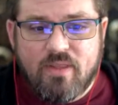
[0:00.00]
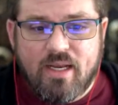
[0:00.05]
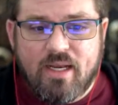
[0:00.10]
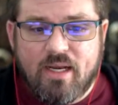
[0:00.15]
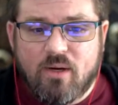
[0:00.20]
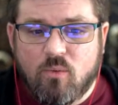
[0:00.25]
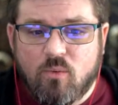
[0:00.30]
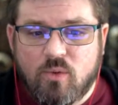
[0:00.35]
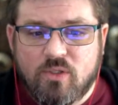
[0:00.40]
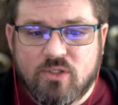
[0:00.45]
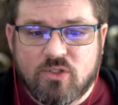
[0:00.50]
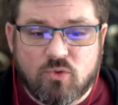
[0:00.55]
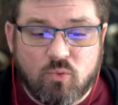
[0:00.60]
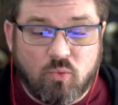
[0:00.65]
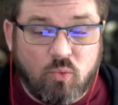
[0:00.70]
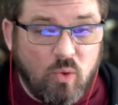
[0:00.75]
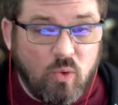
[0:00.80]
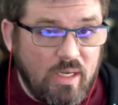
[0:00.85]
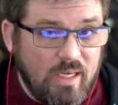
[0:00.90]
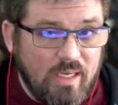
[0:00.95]
that it was
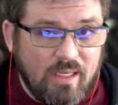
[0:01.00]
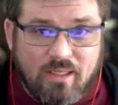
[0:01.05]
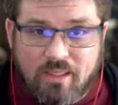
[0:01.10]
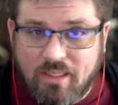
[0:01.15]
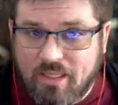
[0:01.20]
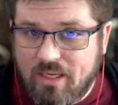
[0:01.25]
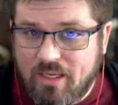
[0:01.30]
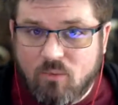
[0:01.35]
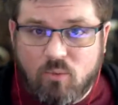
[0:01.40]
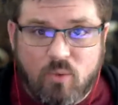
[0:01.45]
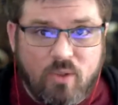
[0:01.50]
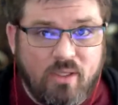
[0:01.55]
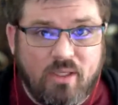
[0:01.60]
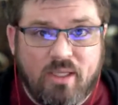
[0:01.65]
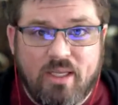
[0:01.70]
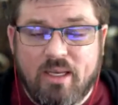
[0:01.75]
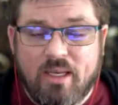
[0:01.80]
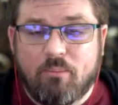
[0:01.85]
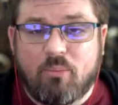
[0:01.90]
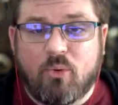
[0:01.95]
really,
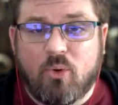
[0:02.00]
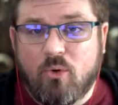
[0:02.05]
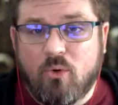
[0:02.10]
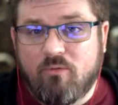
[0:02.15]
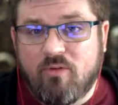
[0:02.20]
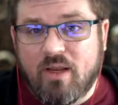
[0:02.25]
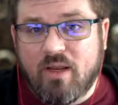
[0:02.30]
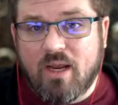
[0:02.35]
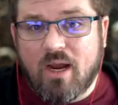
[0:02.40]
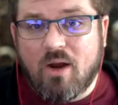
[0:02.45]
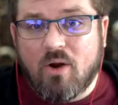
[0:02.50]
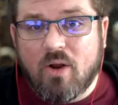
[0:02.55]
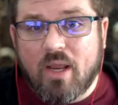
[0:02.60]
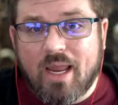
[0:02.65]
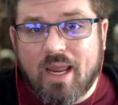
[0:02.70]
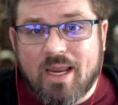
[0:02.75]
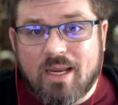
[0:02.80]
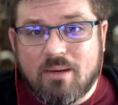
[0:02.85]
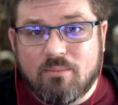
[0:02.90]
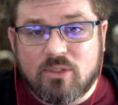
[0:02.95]
really improving our
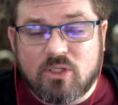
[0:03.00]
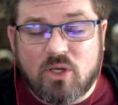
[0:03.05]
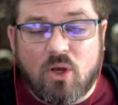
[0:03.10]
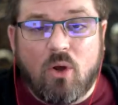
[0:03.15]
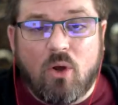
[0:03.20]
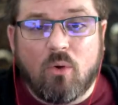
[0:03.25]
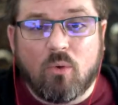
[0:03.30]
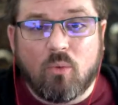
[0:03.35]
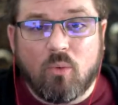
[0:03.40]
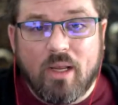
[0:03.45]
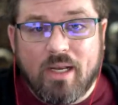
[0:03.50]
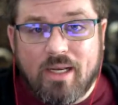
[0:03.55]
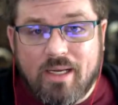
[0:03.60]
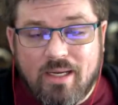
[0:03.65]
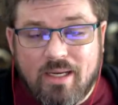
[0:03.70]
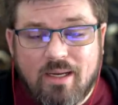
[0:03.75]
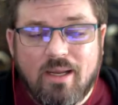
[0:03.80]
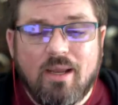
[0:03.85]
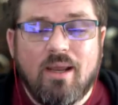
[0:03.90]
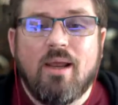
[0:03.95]
games
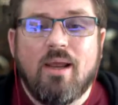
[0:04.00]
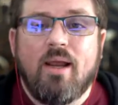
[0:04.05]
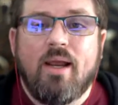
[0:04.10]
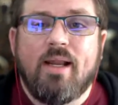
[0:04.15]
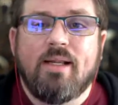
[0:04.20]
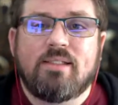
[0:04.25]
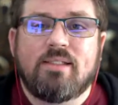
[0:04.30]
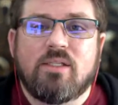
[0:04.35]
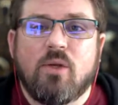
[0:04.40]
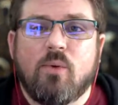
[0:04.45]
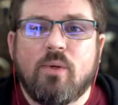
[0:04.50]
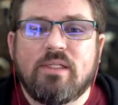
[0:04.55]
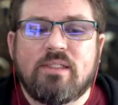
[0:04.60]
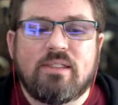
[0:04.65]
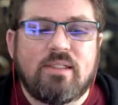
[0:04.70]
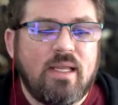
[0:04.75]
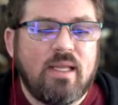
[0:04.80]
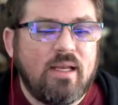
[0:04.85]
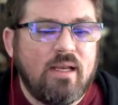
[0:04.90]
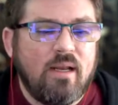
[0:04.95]
already. And so
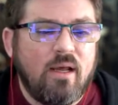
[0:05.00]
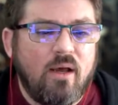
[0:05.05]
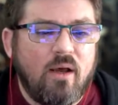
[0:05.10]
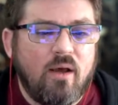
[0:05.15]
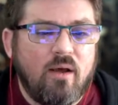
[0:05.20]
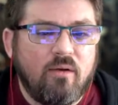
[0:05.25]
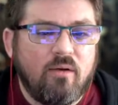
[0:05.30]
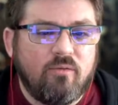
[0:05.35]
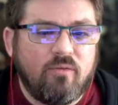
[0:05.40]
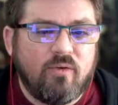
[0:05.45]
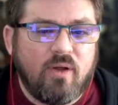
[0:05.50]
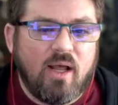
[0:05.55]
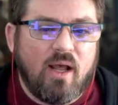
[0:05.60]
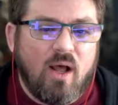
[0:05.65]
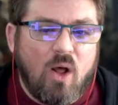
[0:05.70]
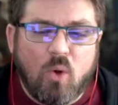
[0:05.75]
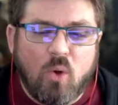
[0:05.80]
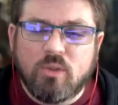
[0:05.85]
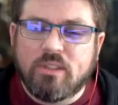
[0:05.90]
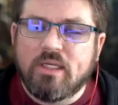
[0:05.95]
instead of
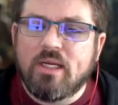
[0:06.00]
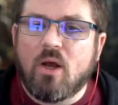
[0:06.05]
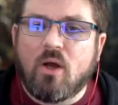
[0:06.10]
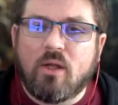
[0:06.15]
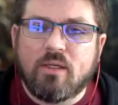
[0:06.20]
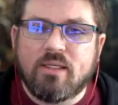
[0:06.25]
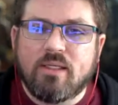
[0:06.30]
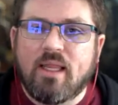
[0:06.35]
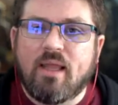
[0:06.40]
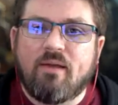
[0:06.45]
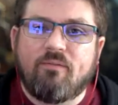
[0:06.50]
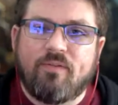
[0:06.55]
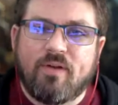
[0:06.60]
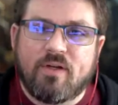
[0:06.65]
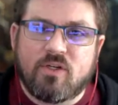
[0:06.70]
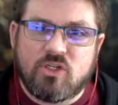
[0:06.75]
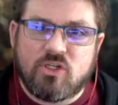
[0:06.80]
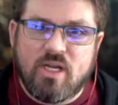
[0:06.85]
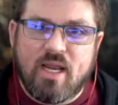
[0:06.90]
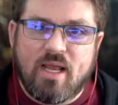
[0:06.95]
uh, holding on to that
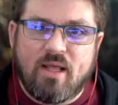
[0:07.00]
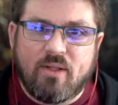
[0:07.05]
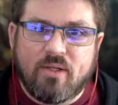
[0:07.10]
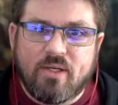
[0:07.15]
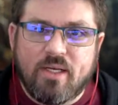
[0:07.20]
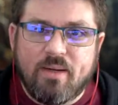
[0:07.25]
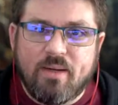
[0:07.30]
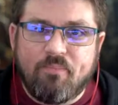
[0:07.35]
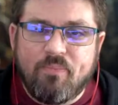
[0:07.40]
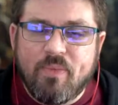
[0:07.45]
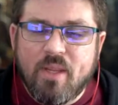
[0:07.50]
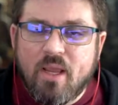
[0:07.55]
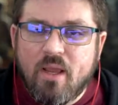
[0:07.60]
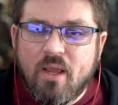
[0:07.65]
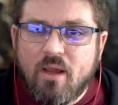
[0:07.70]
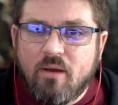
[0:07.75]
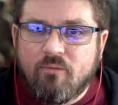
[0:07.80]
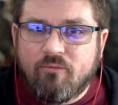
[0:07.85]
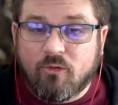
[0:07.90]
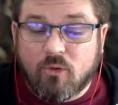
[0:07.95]
functionality
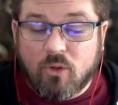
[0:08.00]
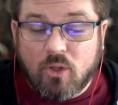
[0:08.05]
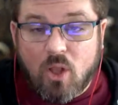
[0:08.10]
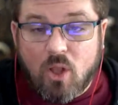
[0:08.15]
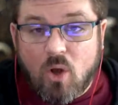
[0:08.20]
for